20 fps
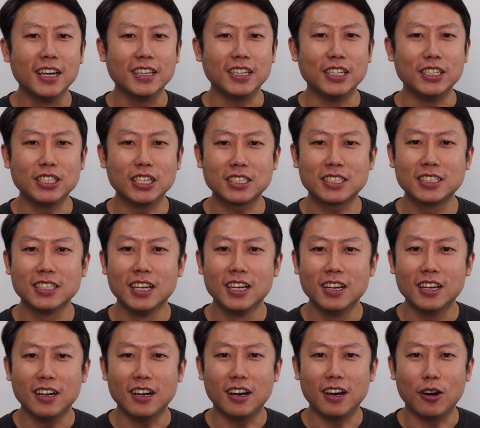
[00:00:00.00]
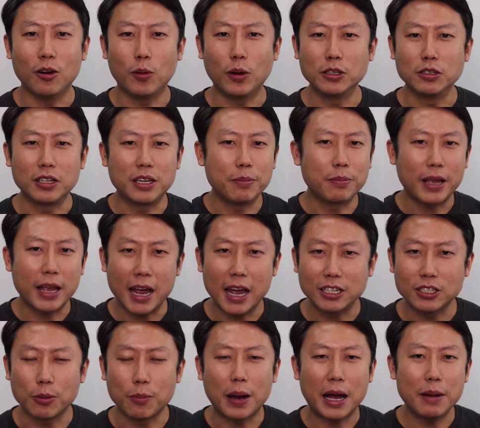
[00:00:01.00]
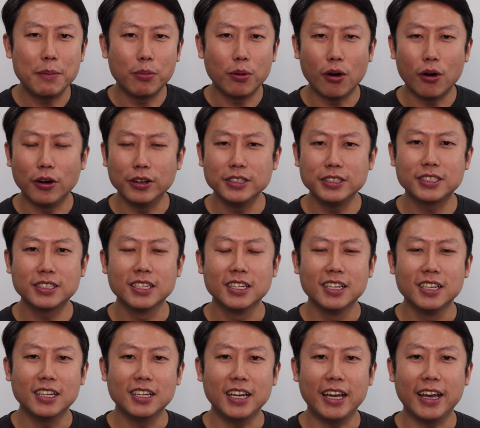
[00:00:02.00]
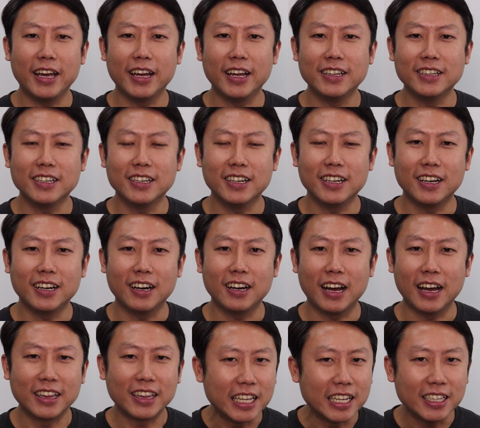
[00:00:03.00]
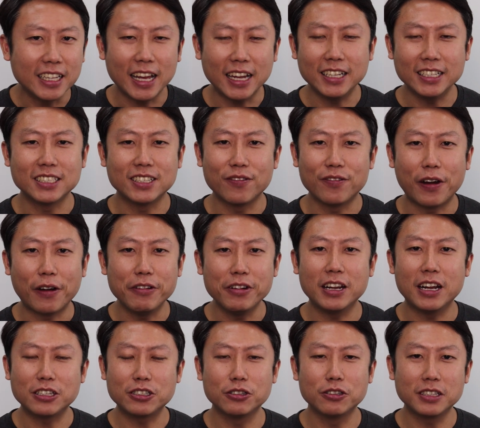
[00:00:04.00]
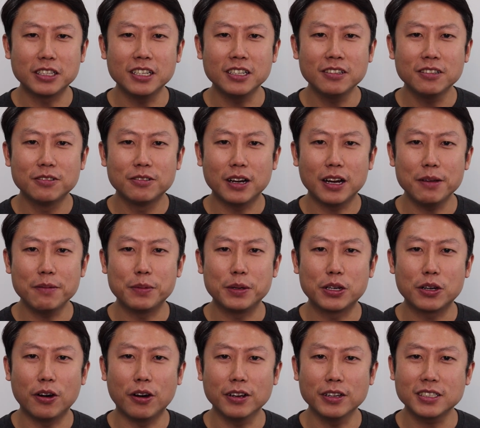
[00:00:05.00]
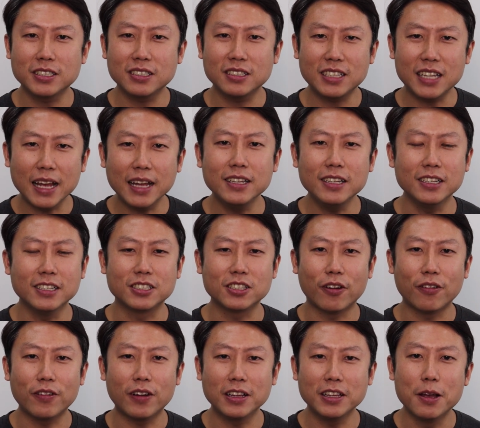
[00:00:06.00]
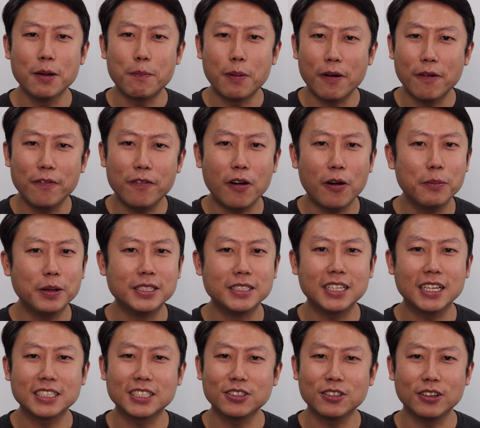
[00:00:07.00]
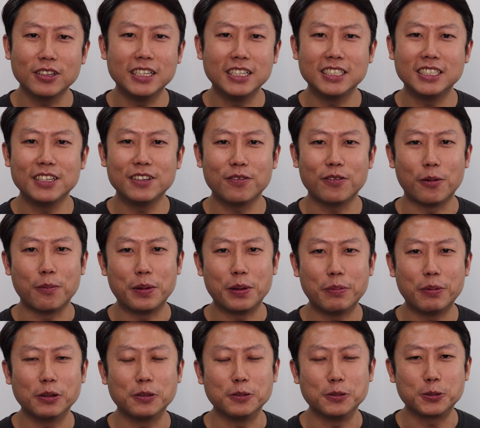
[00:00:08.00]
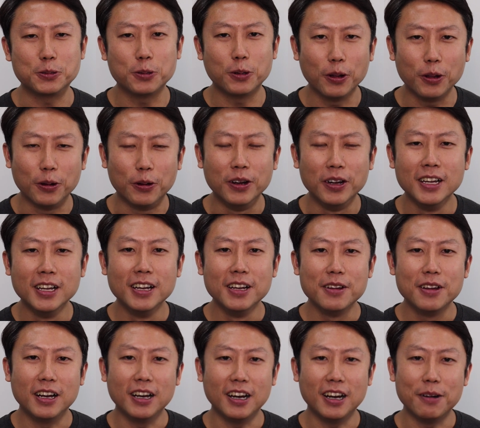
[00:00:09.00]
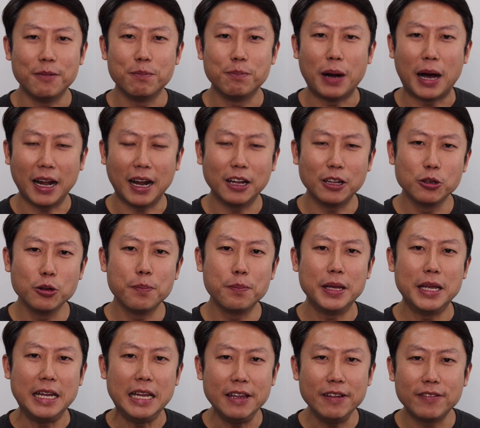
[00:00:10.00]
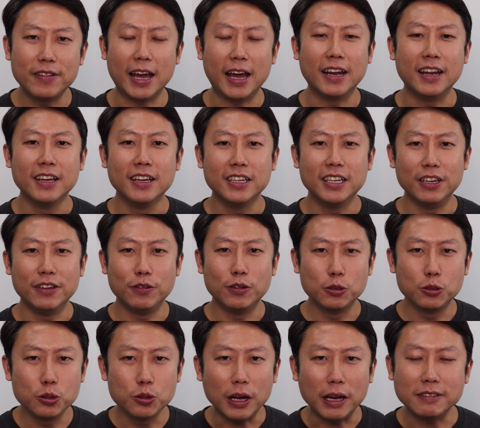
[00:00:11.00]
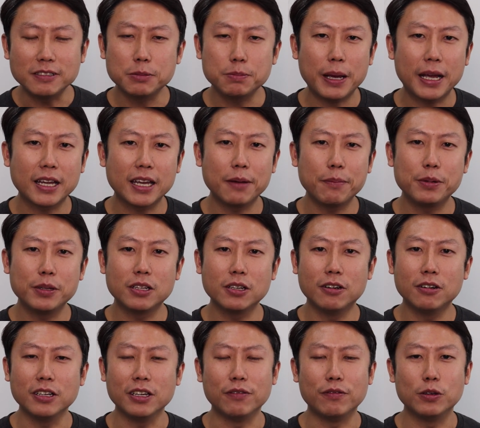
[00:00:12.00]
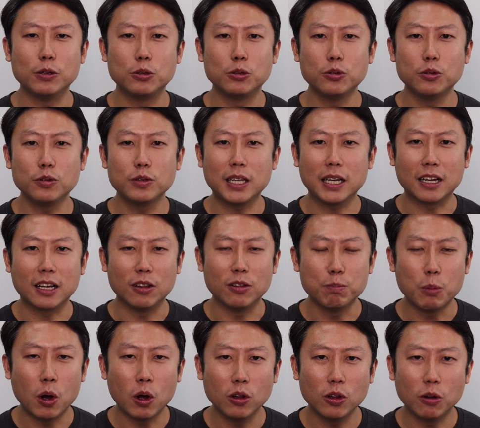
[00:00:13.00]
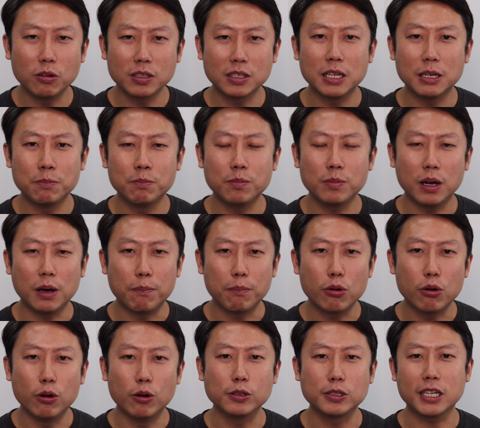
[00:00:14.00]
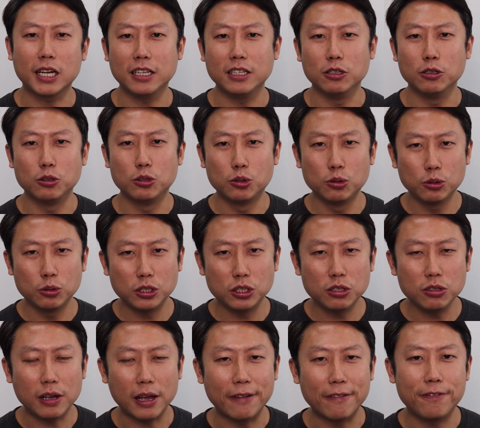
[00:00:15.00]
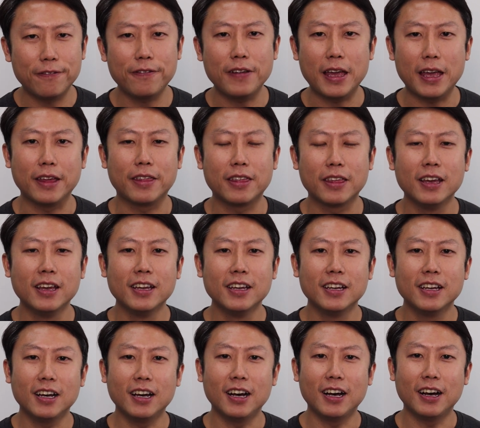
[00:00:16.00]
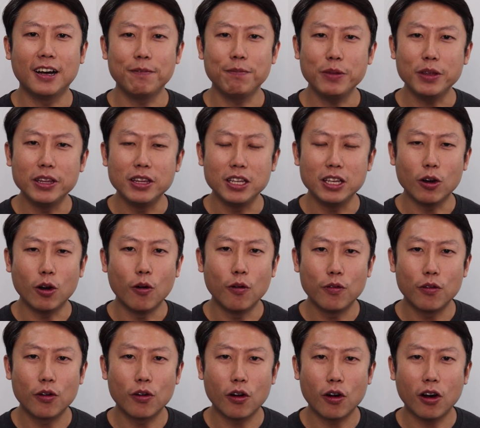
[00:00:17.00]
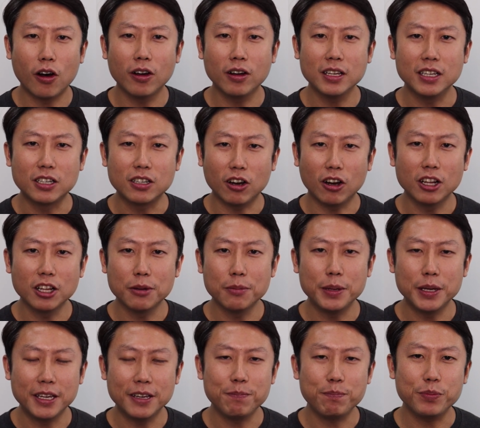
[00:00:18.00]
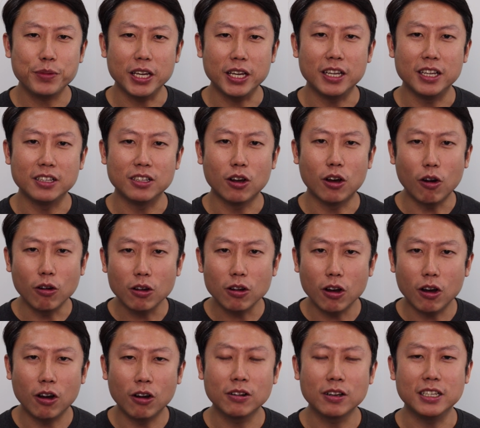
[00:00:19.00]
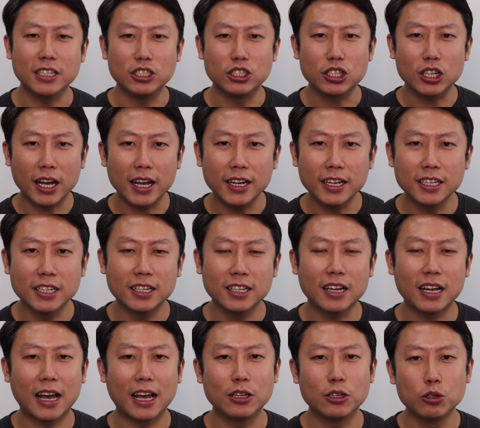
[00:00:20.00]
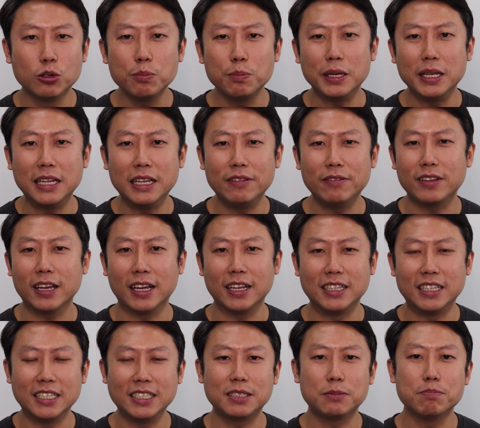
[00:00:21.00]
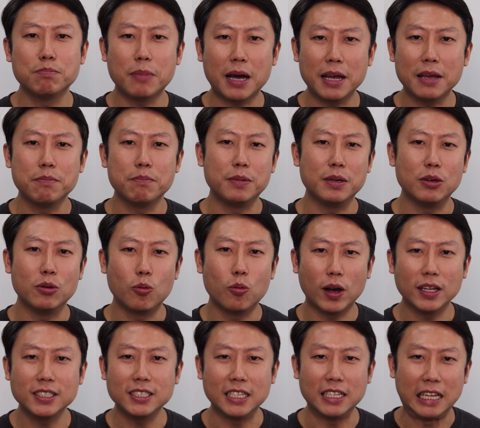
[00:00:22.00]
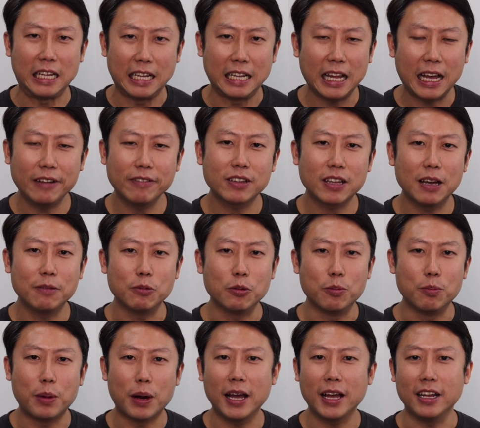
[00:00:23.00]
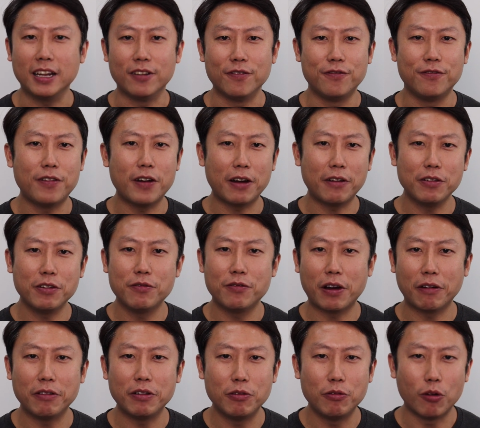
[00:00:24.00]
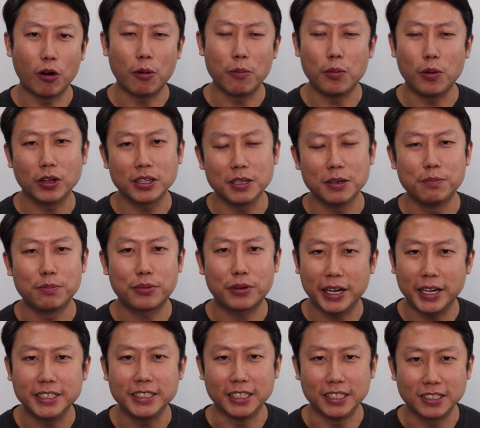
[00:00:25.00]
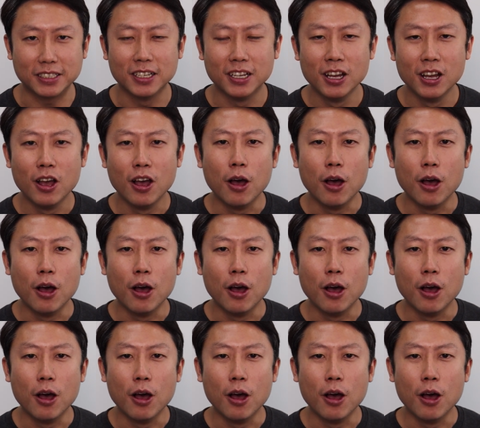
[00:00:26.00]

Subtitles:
They just want to keep cash or buy bonds, and I think that is a very natural thing, right? Because 10 years of underperformance, that's not easy for people to swallow. But I do believe that if you do have spare capital, if you do take a more long-term approach, and you do still have faith in the overall economy in Hong Kong, in China, I do believe that this might be once in a lifetime to buy at a very, very rock bottom prices.